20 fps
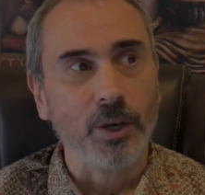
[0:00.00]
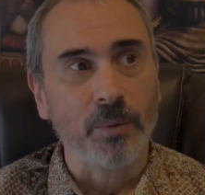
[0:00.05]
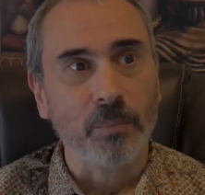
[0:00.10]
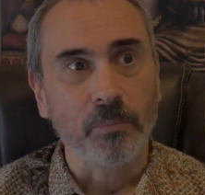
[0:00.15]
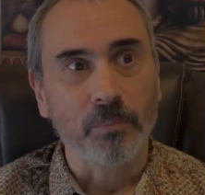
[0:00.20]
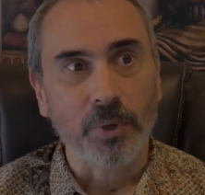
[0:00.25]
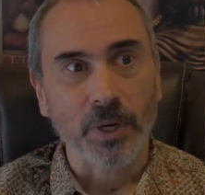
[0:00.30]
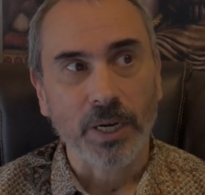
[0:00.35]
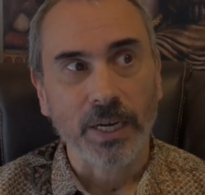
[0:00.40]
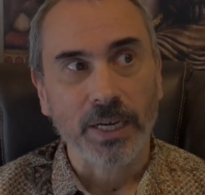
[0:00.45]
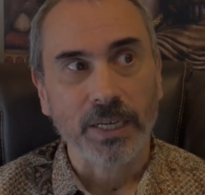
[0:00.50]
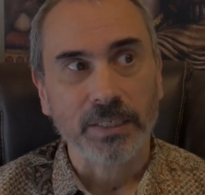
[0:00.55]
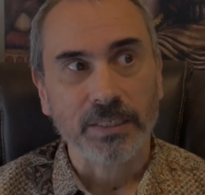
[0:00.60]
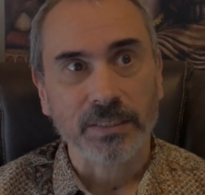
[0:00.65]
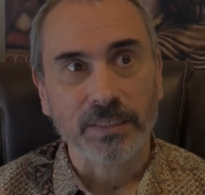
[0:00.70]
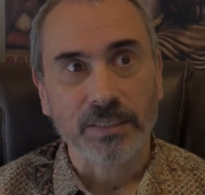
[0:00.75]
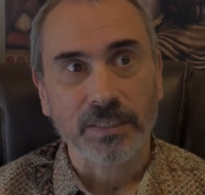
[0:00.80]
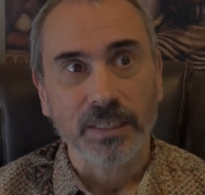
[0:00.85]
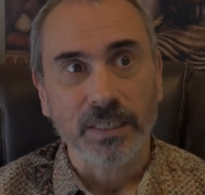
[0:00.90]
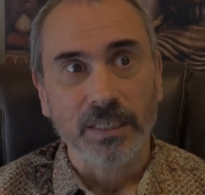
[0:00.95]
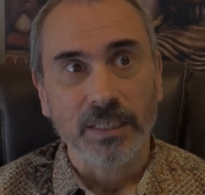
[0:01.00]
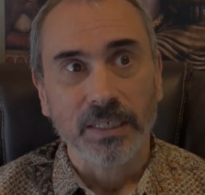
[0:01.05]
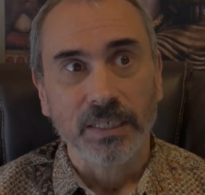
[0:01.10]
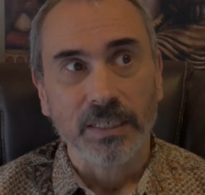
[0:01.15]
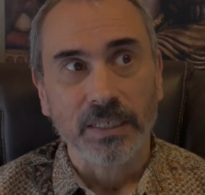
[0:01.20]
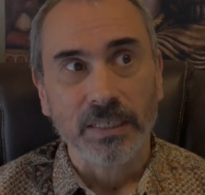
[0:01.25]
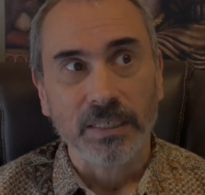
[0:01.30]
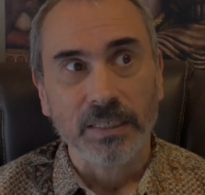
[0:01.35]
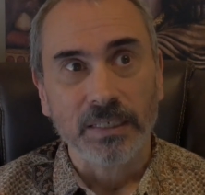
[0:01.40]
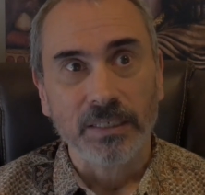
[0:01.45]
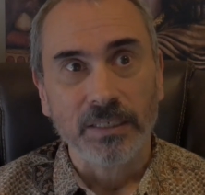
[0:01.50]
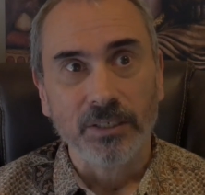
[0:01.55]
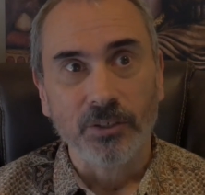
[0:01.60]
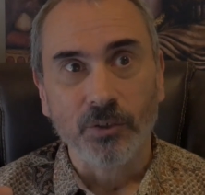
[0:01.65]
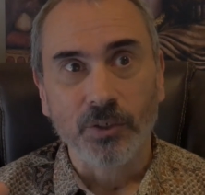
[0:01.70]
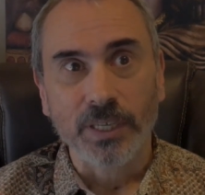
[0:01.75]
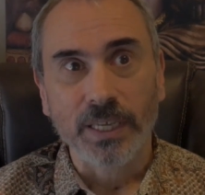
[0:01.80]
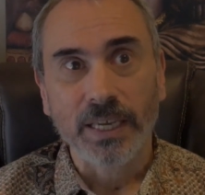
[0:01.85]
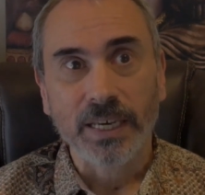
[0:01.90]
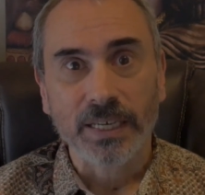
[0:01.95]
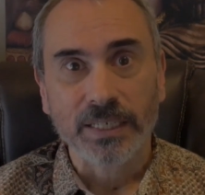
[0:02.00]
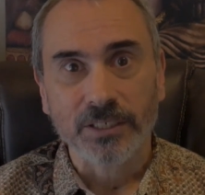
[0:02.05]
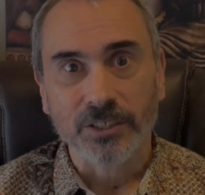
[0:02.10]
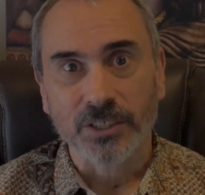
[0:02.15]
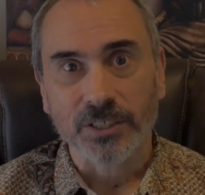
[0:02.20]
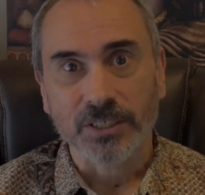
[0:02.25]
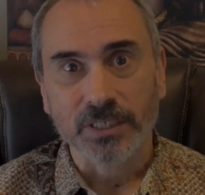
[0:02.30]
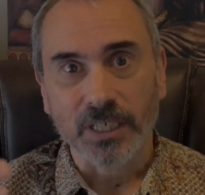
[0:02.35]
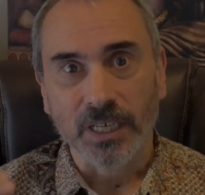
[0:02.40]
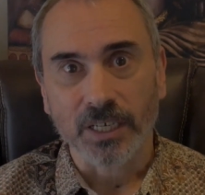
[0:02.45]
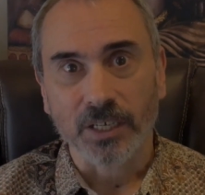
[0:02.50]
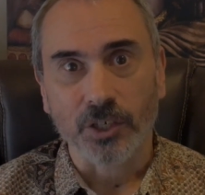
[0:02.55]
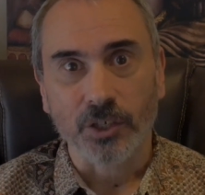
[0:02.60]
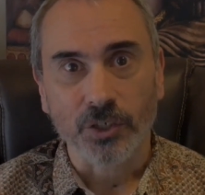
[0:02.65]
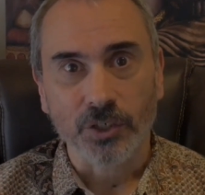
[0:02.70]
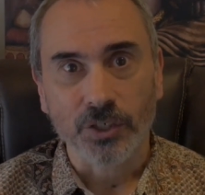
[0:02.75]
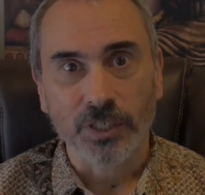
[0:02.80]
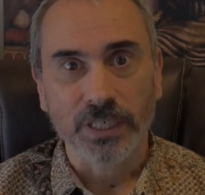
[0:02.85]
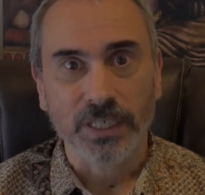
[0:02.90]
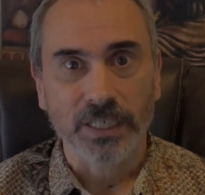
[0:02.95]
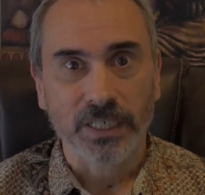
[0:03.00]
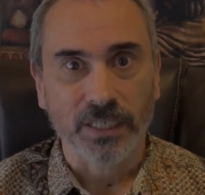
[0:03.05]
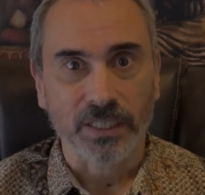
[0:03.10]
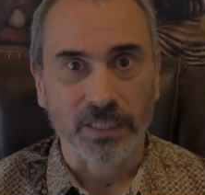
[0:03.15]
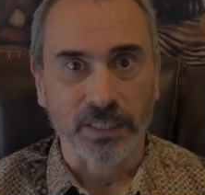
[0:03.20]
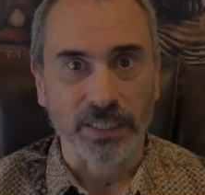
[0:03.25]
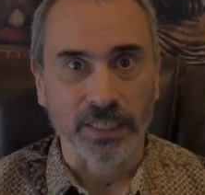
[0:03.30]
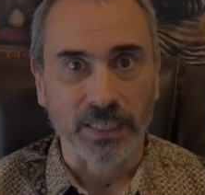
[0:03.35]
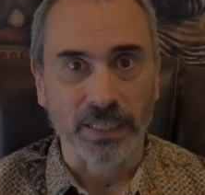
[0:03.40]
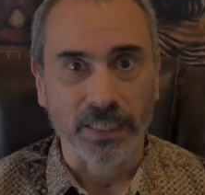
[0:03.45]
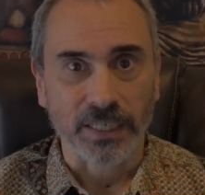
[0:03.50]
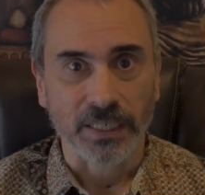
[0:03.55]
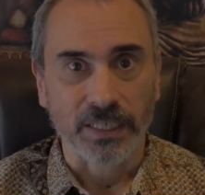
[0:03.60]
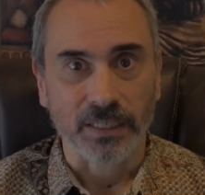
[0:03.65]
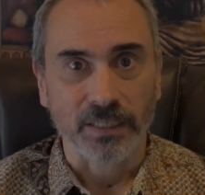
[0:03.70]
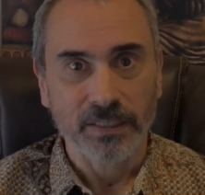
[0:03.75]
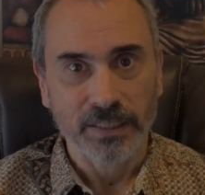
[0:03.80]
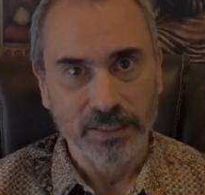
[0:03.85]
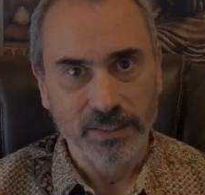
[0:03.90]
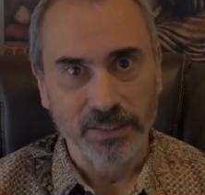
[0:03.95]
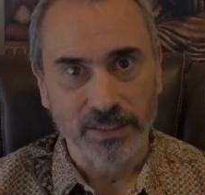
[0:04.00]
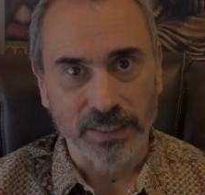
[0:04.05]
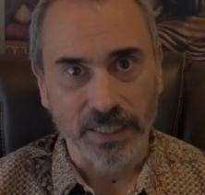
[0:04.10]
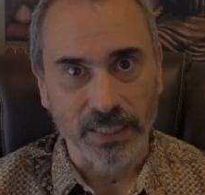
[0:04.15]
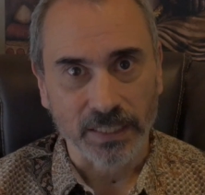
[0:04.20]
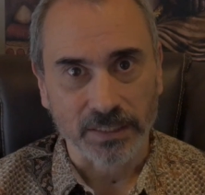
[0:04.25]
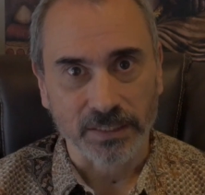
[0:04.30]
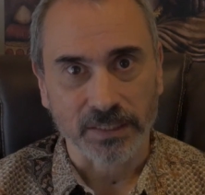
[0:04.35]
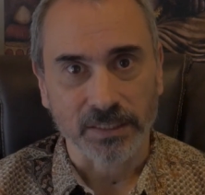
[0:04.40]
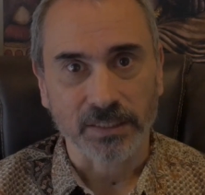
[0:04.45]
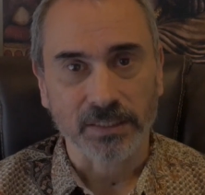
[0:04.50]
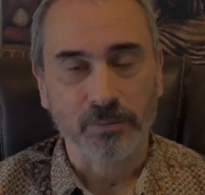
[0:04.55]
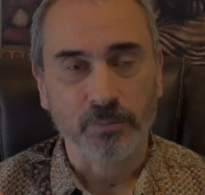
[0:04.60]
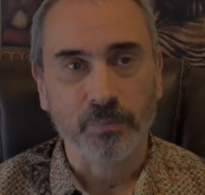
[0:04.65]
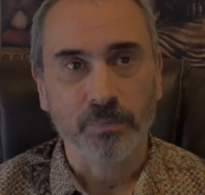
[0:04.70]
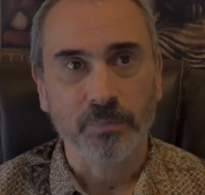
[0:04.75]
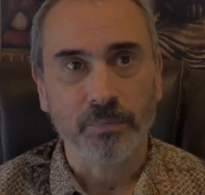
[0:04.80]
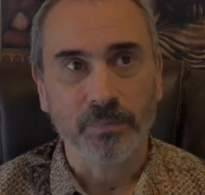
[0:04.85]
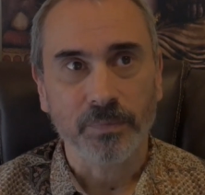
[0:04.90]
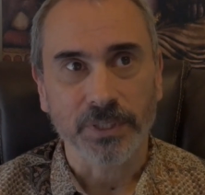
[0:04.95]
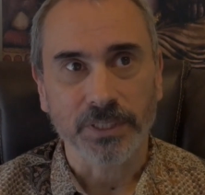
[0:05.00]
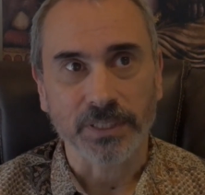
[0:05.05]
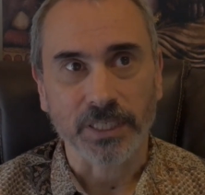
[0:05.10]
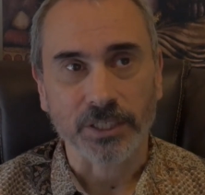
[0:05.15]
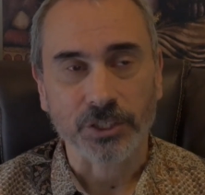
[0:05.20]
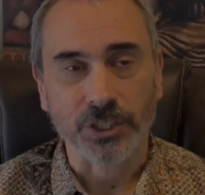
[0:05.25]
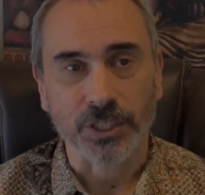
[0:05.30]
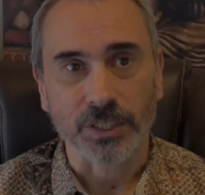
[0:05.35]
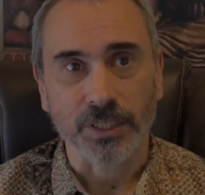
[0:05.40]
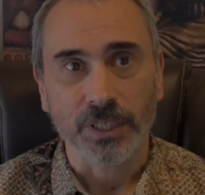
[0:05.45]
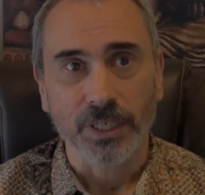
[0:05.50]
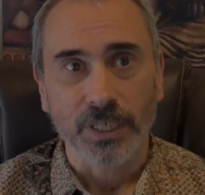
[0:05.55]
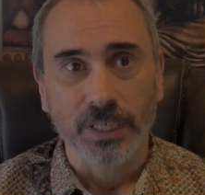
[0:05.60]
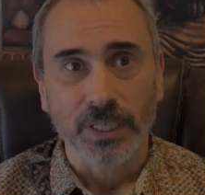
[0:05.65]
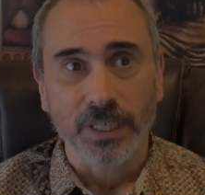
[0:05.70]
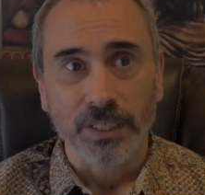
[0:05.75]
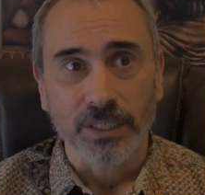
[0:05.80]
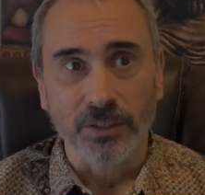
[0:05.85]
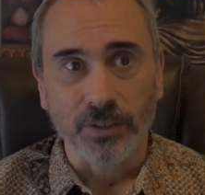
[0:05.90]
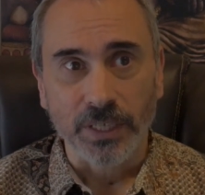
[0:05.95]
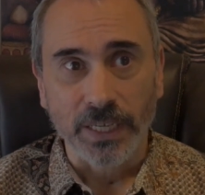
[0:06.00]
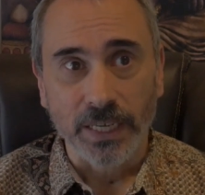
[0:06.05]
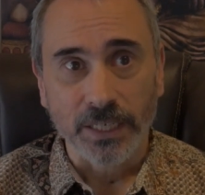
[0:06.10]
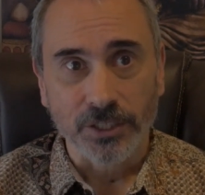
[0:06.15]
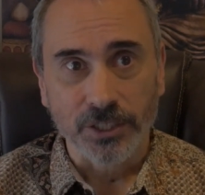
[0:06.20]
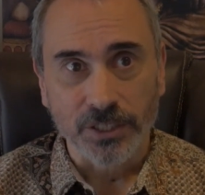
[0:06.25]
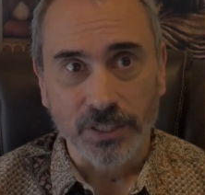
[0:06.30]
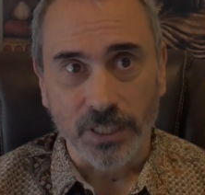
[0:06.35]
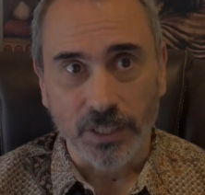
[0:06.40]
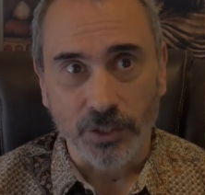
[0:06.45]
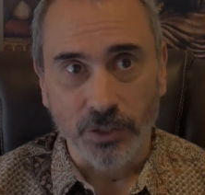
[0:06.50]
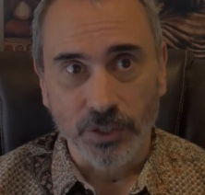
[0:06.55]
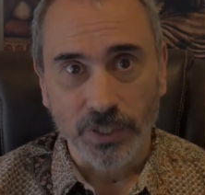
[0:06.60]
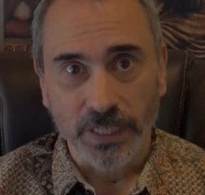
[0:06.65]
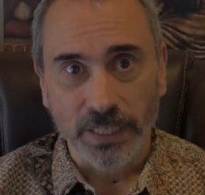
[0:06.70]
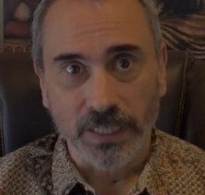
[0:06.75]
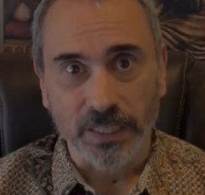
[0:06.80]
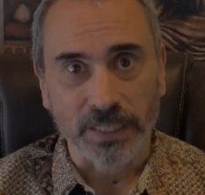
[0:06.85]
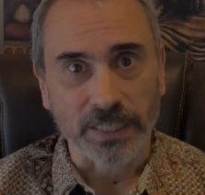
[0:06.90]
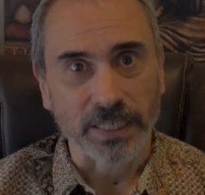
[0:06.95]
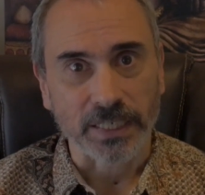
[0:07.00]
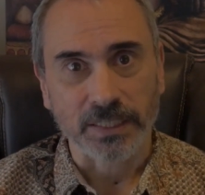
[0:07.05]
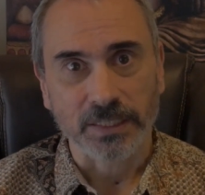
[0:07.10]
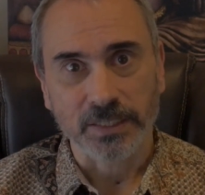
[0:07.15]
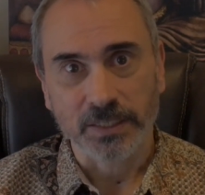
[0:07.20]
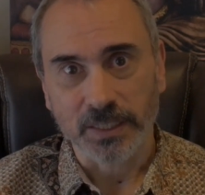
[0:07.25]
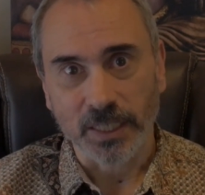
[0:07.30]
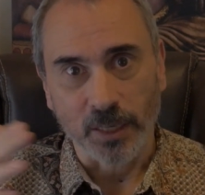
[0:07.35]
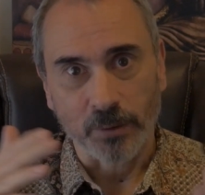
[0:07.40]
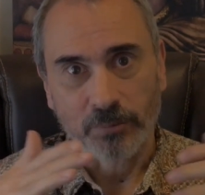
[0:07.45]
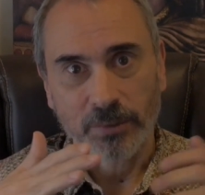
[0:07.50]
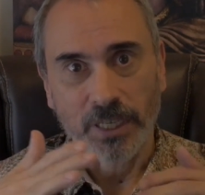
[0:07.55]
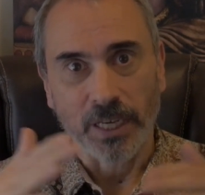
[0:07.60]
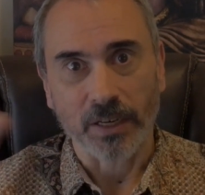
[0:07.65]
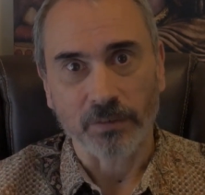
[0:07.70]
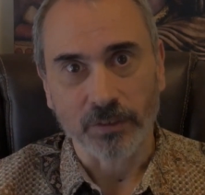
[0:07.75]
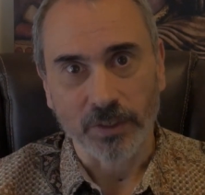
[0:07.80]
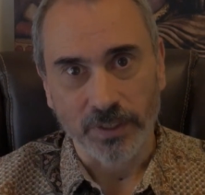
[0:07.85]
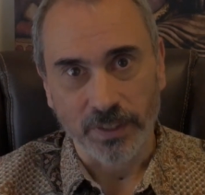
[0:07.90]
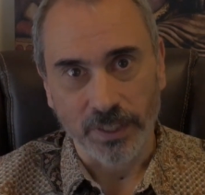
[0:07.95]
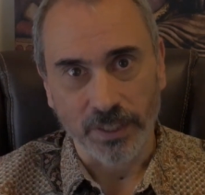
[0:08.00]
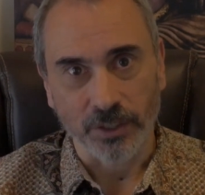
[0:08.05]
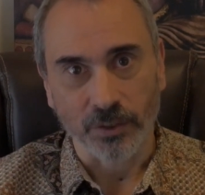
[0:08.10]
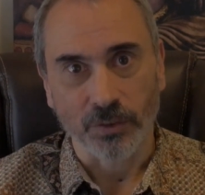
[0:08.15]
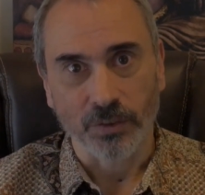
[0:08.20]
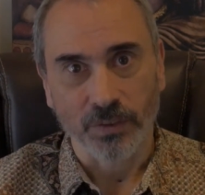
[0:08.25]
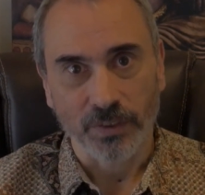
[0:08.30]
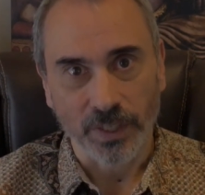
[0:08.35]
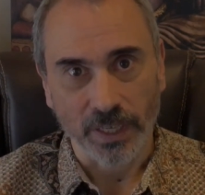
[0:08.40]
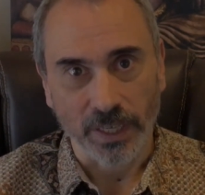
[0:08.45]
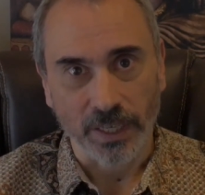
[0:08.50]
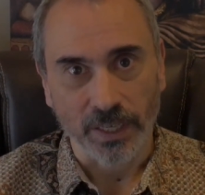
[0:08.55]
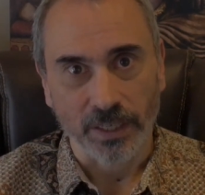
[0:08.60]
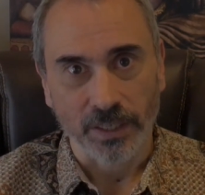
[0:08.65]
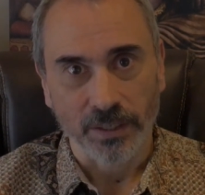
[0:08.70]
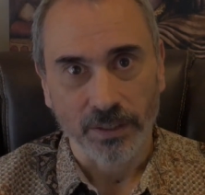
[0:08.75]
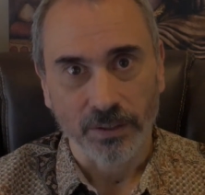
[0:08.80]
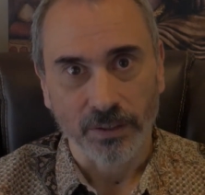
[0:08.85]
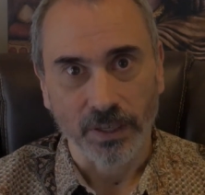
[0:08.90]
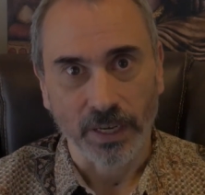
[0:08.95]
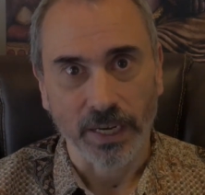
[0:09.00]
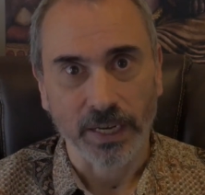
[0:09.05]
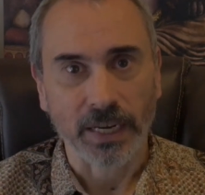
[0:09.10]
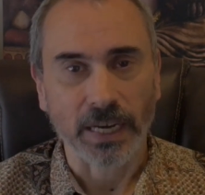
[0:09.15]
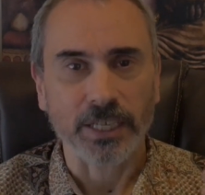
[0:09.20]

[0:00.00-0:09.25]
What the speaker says: but you can't just uncritically, this is Ellis's position, you can't just uncritically accept everything you think, right? I